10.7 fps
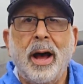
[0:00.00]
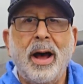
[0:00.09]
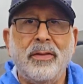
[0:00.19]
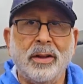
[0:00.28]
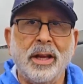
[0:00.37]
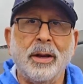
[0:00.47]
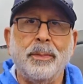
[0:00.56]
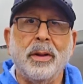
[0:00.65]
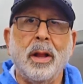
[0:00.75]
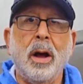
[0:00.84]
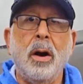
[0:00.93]
I'll have a link
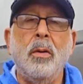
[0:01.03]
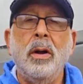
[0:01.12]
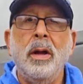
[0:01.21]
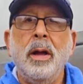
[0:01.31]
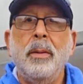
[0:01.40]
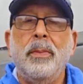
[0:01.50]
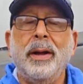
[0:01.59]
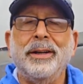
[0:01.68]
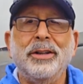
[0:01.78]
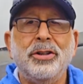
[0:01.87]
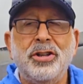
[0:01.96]
below,
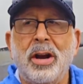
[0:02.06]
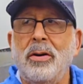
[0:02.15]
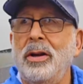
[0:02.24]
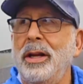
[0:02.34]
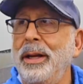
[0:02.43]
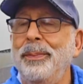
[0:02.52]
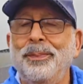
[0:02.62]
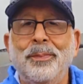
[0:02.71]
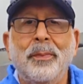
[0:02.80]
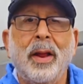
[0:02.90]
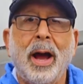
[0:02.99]
but generally
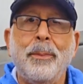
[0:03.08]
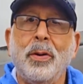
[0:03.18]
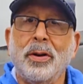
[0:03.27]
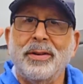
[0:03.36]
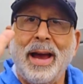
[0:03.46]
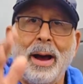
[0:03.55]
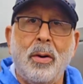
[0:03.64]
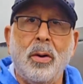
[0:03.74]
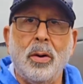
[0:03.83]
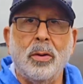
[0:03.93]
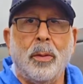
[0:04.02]
I put a
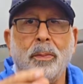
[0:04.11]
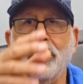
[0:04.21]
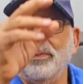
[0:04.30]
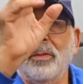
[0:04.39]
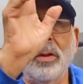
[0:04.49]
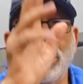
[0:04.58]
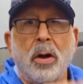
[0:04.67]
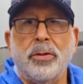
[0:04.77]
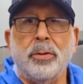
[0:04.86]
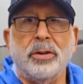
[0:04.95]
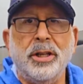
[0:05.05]
towel or
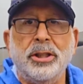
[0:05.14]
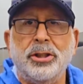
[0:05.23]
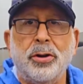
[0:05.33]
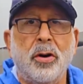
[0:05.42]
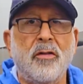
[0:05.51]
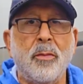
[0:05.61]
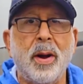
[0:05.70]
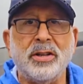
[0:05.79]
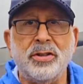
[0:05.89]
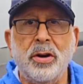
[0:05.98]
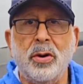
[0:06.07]
cloth or t-shirt over
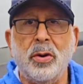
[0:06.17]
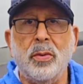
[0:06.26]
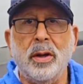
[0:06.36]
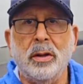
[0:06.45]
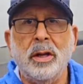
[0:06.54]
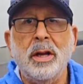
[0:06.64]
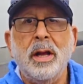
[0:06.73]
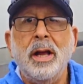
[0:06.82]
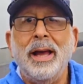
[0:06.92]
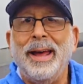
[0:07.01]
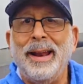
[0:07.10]
my steering wheel
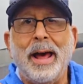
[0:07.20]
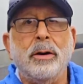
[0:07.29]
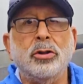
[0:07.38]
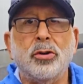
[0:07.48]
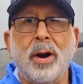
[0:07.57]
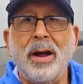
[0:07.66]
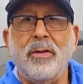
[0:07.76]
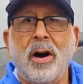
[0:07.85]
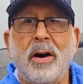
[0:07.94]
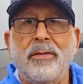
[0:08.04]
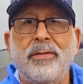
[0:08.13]
and I don't drive
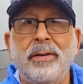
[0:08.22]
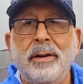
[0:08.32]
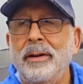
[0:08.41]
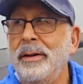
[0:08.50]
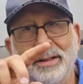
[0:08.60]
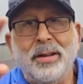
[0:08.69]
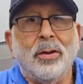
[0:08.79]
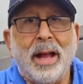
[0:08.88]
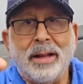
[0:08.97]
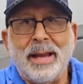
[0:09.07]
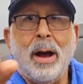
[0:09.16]
off until
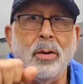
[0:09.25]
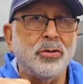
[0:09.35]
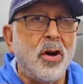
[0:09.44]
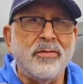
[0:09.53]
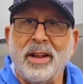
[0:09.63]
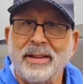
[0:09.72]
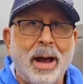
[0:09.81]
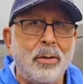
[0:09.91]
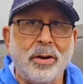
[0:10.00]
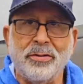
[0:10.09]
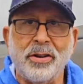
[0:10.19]
that towel's off. That
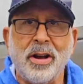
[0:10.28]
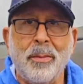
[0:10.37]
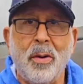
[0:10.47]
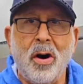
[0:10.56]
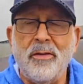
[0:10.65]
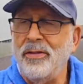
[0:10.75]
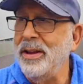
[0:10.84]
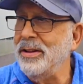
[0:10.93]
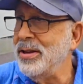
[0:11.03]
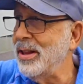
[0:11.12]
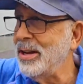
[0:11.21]
towel doesn't come off
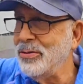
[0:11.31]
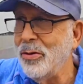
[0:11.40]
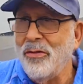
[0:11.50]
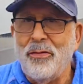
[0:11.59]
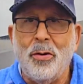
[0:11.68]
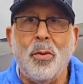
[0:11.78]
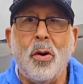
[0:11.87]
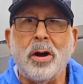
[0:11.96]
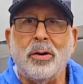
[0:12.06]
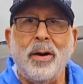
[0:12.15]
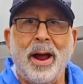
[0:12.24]
until I do a full
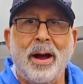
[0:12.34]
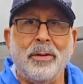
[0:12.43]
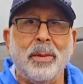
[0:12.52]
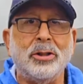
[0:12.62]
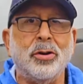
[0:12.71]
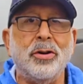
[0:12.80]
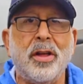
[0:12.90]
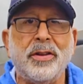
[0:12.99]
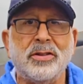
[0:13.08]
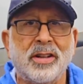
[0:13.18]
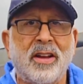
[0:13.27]
walk around and make sure
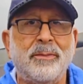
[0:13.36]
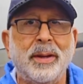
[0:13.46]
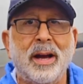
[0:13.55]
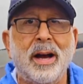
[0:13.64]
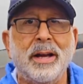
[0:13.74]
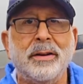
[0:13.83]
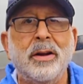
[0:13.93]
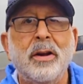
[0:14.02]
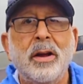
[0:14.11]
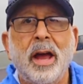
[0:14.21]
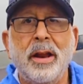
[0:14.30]
nothing's left behind
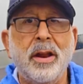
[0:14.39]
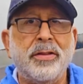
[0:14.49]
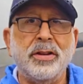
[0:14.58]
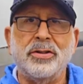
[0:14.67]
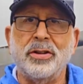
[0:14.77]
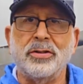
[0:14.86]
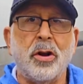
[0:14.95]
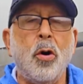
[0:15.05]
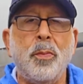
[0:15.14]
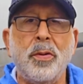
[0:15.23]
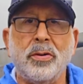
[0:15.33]
and nothing's just
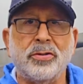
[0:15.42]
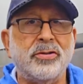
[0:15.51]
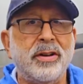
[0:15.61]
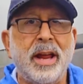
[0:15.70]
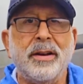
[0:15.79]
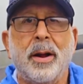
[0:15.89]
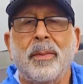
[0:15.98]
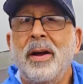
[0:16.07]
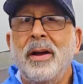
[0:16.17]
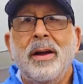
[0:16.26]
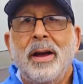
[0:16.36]
open or stand up.
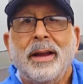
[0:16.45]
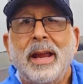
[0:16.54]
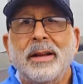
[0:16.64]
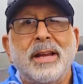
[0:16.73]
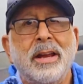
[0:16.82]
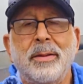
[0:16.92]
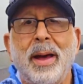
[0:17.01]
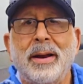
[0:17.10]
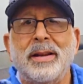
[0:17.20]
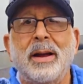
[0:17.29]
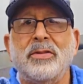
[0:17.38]
Can't tell you the
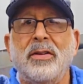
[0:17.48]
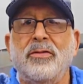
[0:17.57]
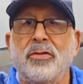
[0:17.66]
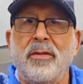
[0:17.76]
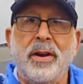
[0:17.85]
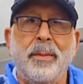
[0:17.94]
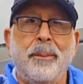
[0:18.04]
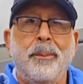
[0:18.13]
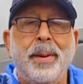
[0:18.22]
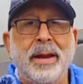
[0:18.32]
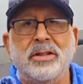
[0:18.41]
amount of times I've driven and
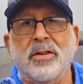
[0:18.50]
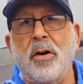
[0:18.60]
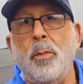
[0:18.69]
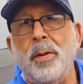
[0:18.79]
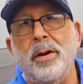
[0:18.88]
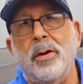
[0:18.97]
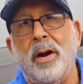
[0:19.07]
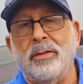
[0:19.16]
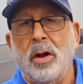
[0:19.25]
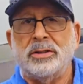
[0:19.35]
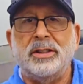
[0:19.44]
bays have opened or
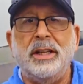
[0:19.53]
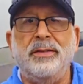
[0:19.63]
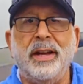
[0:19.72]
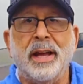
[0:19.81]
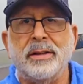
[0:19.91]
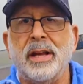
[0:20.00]
I've lost TV